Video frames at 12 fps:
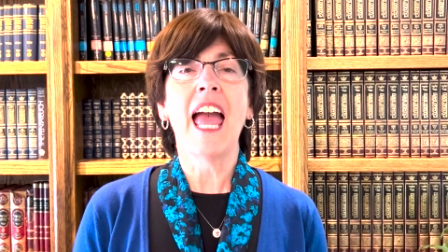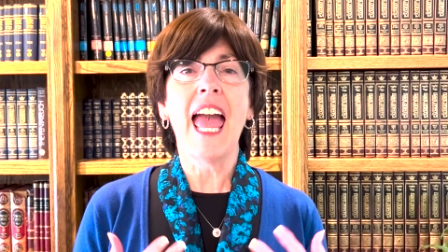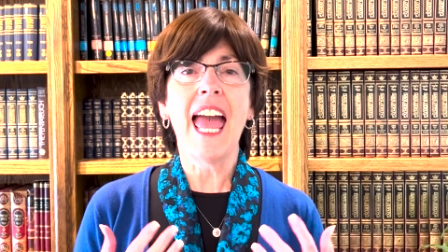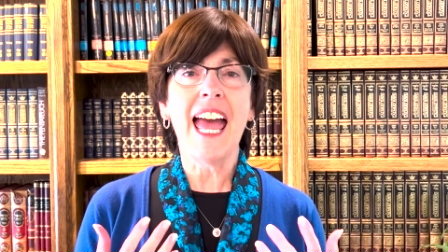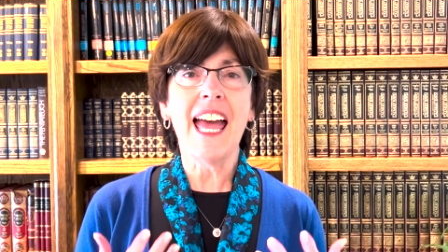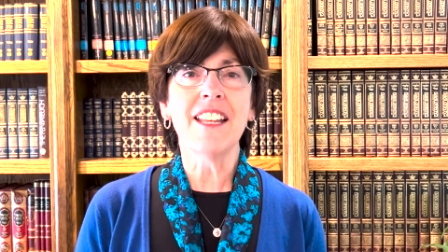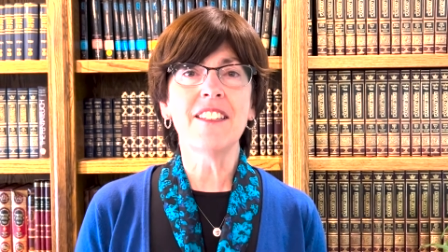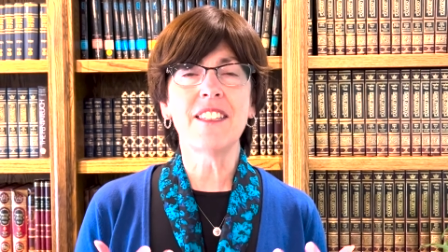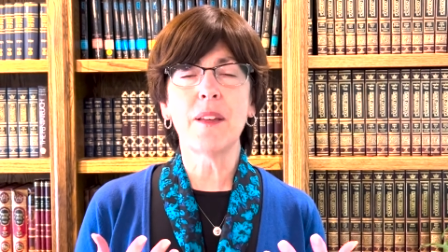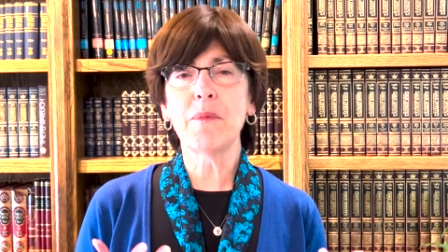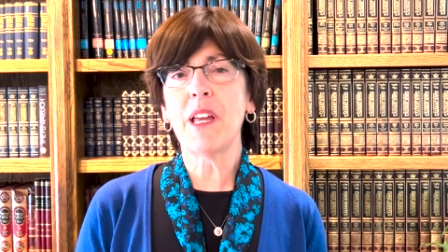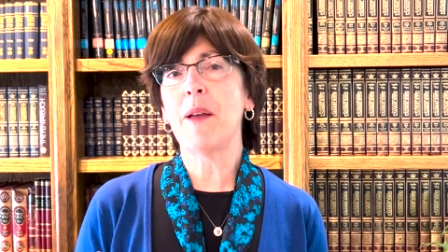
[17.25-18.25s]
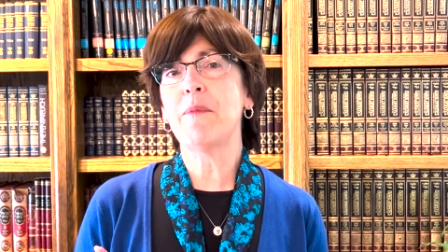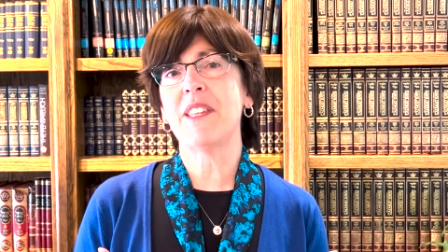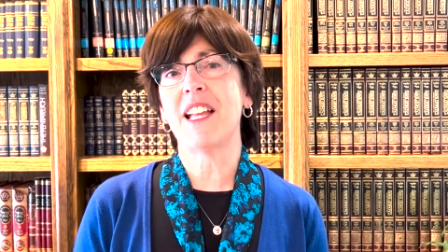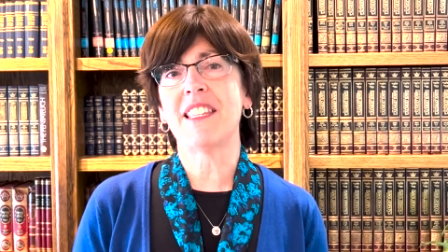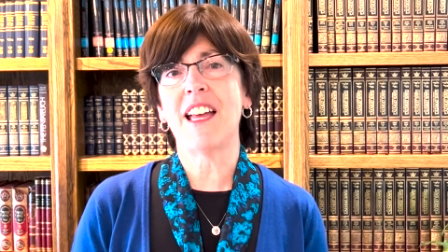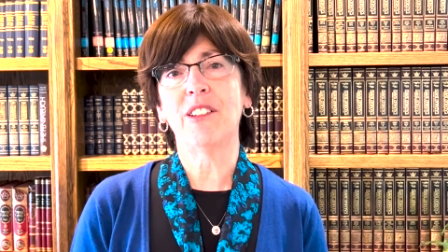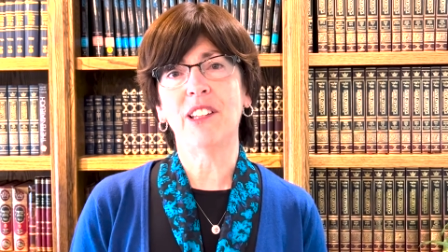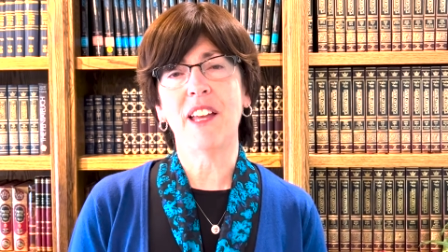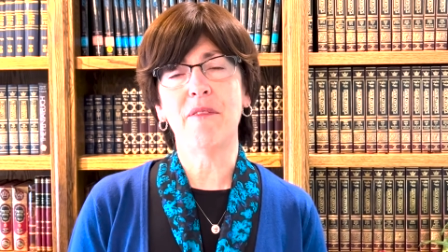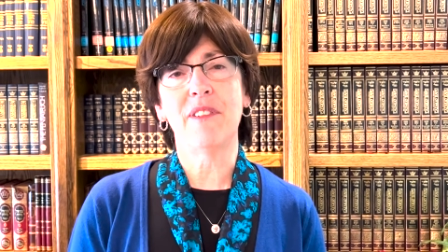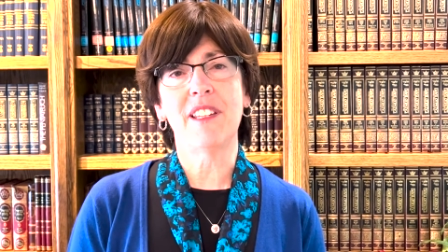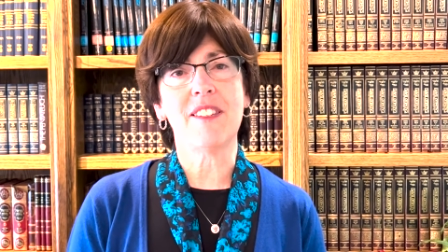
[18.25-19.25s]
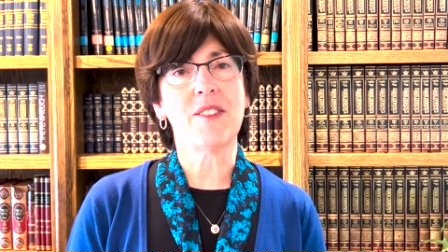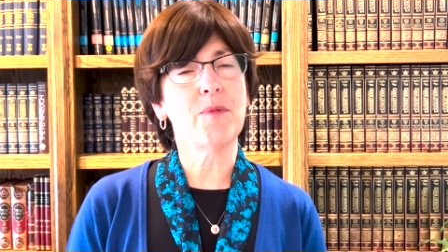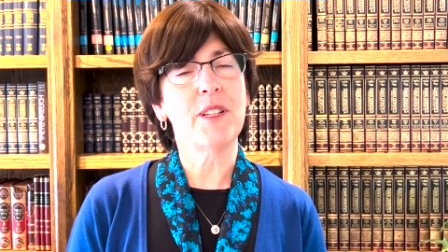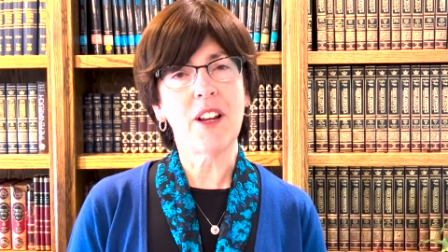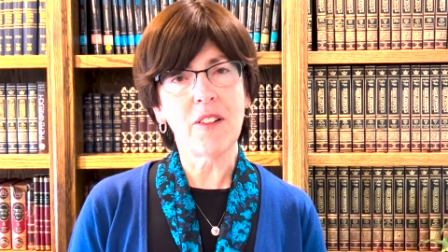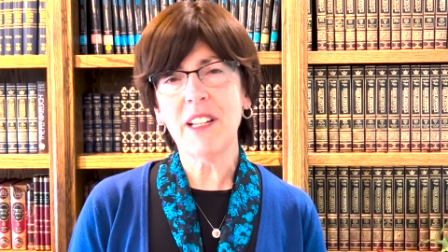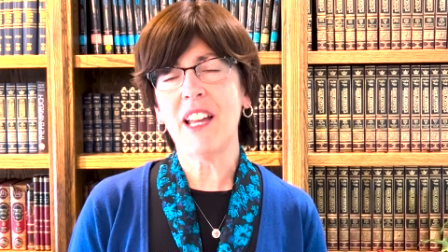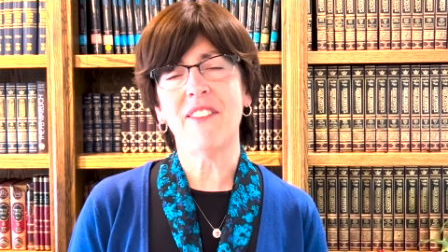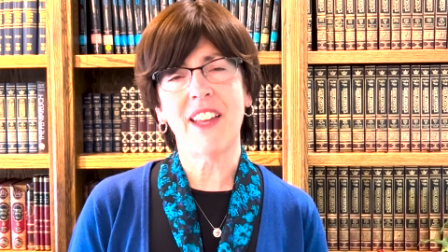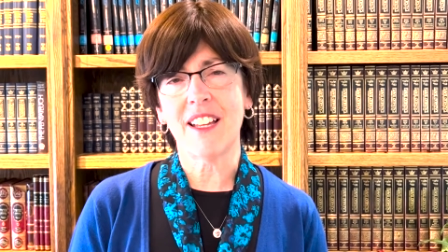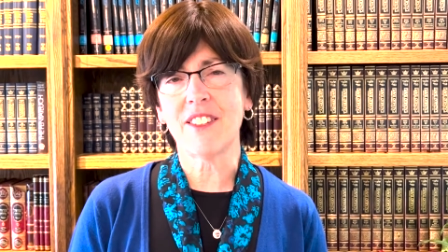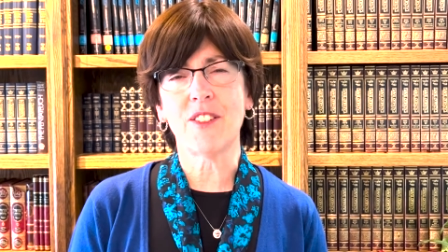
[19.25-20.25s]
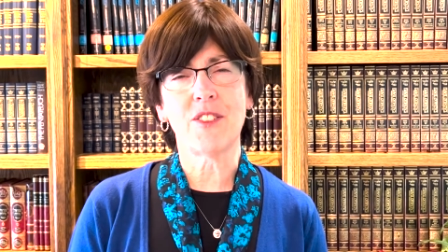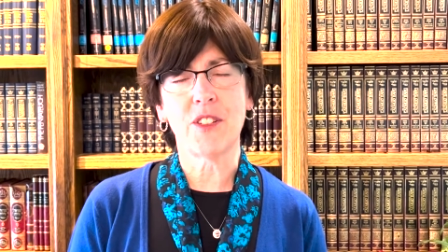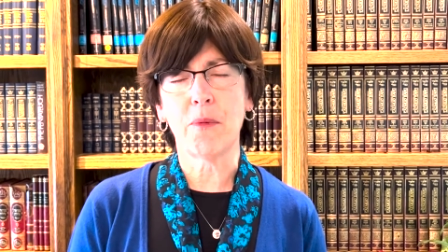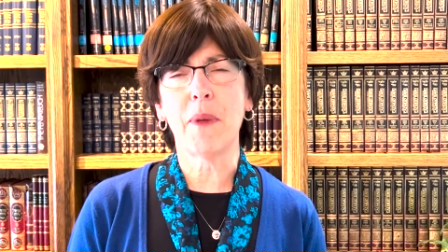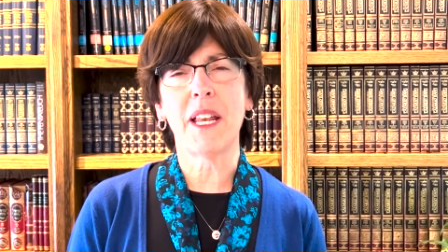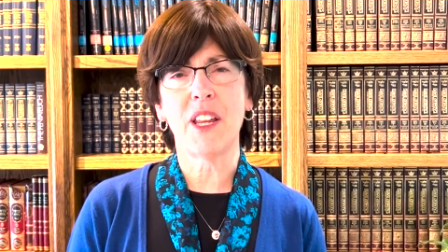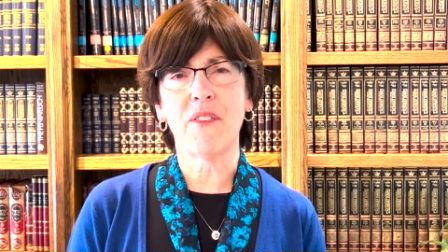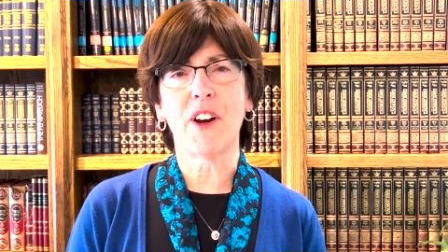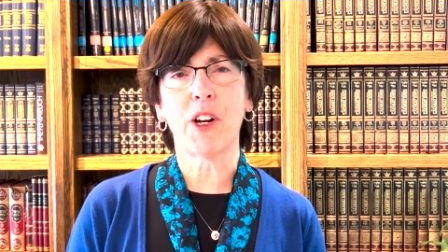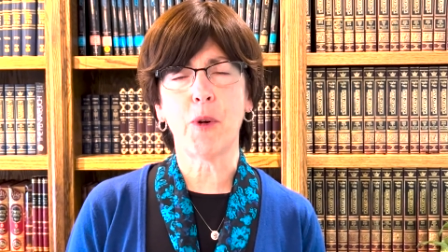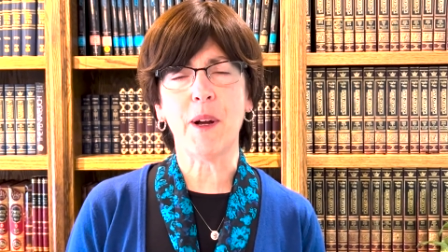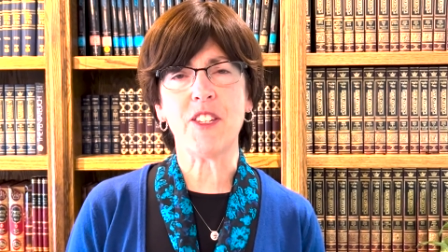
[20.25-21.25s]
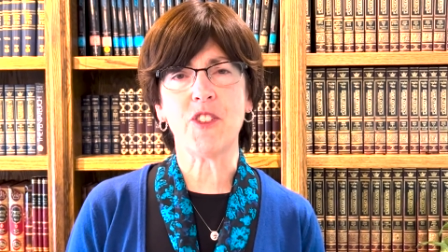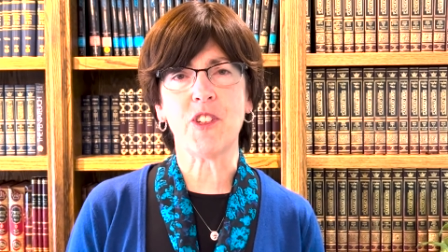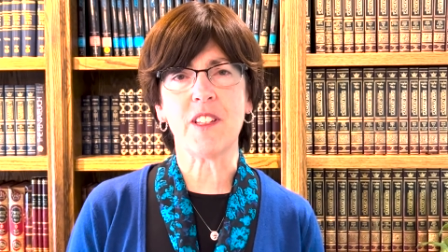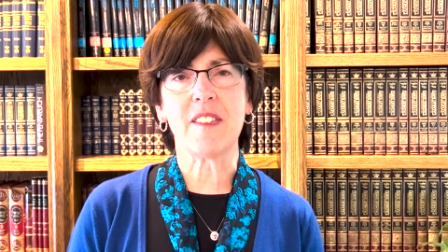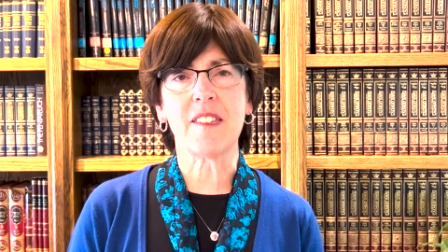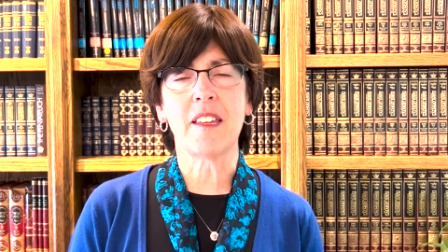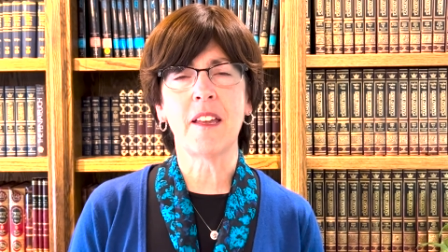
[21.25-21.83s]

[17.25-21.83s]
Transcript: And sometimes that's how life is. We don't have answers to many of our questions.